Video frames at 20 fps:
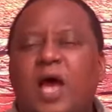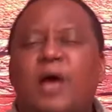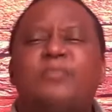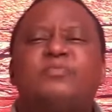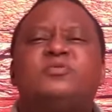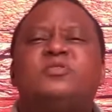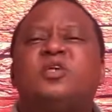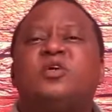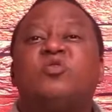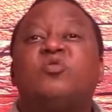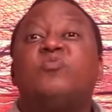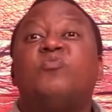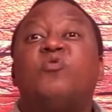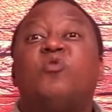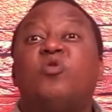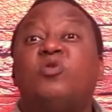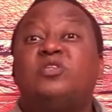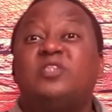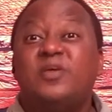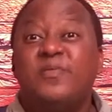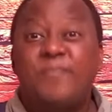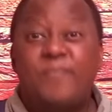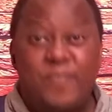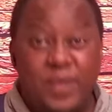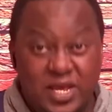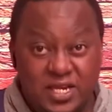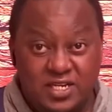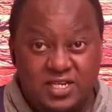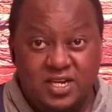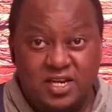Absalom got
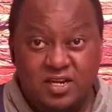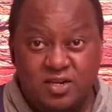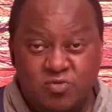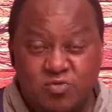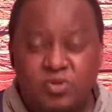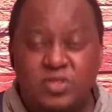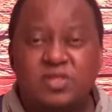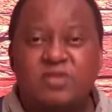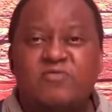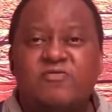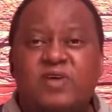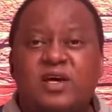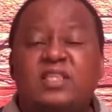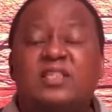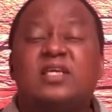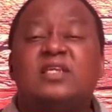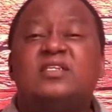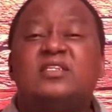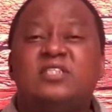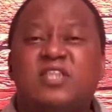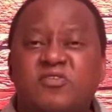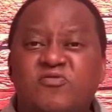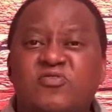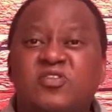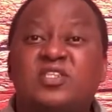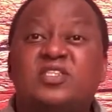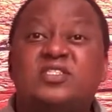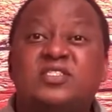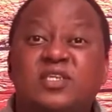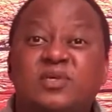impatient with the fact that
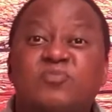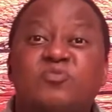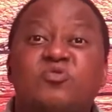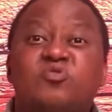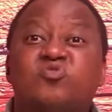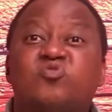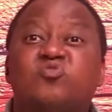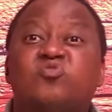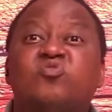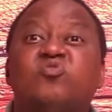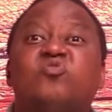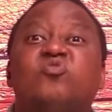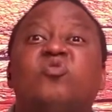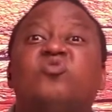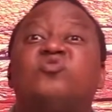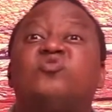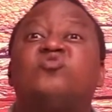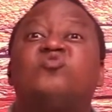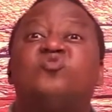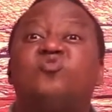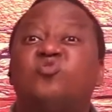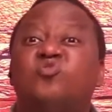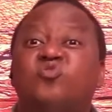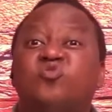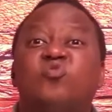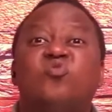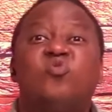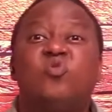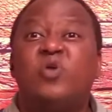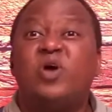David seemed not to
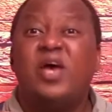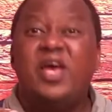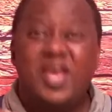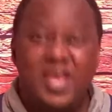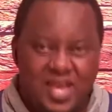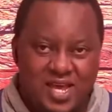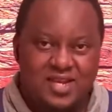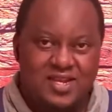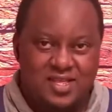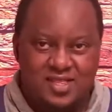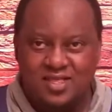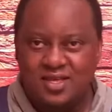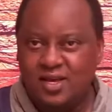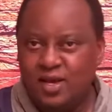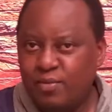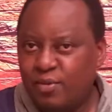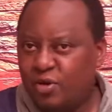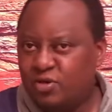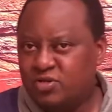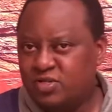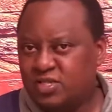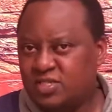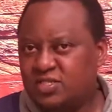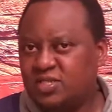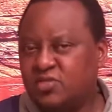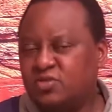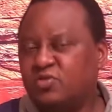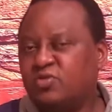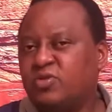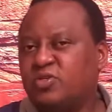do anything about the
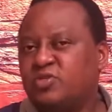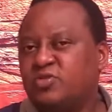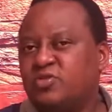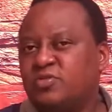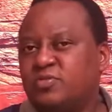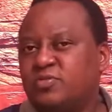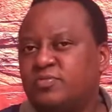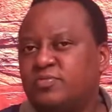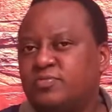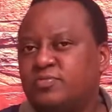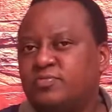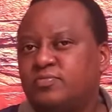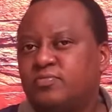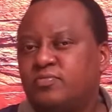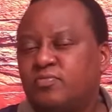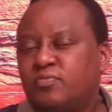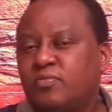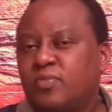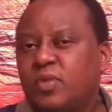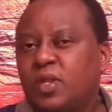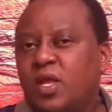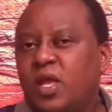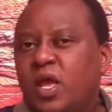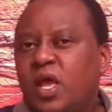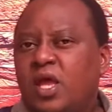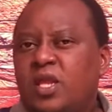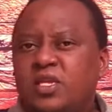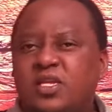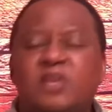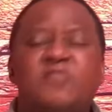situation.
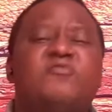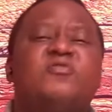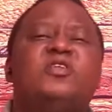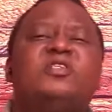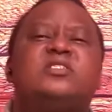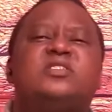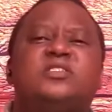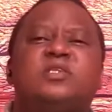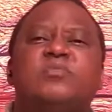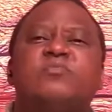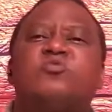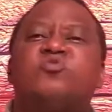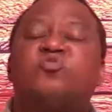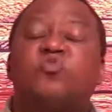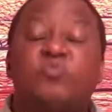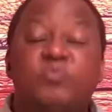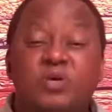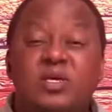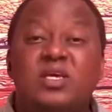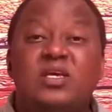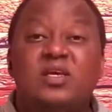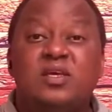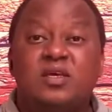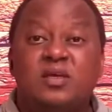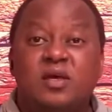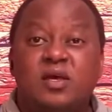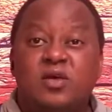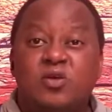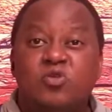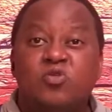David seemed to be,
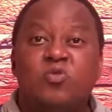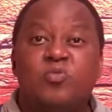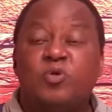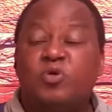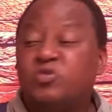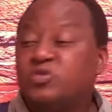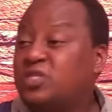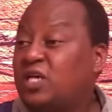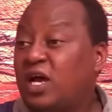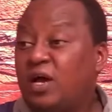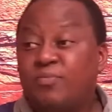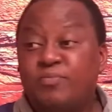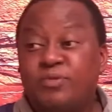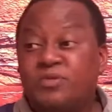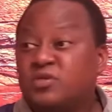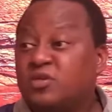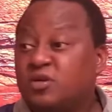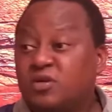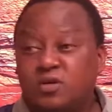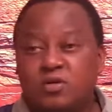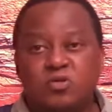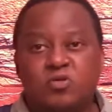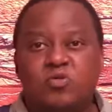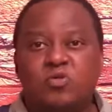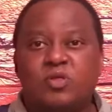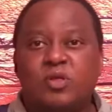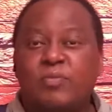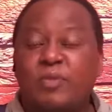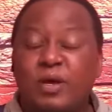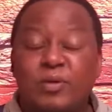you know, because Abs- you
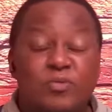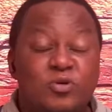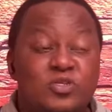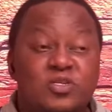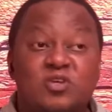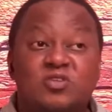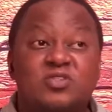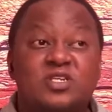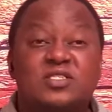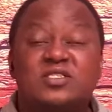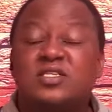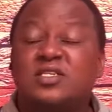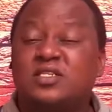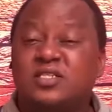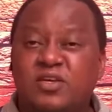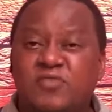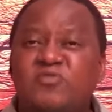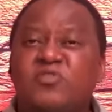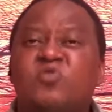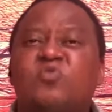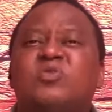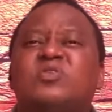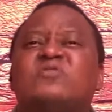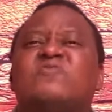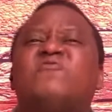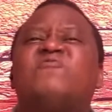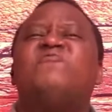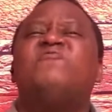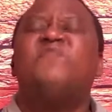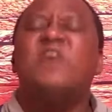know the Bible tells us David was
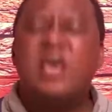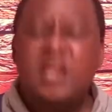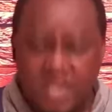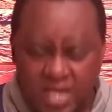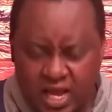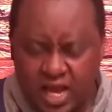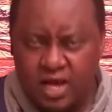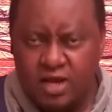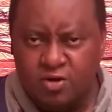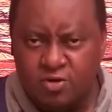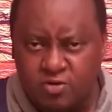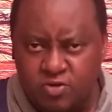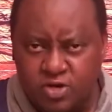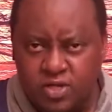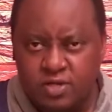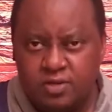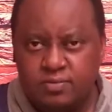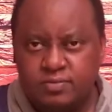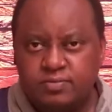very angry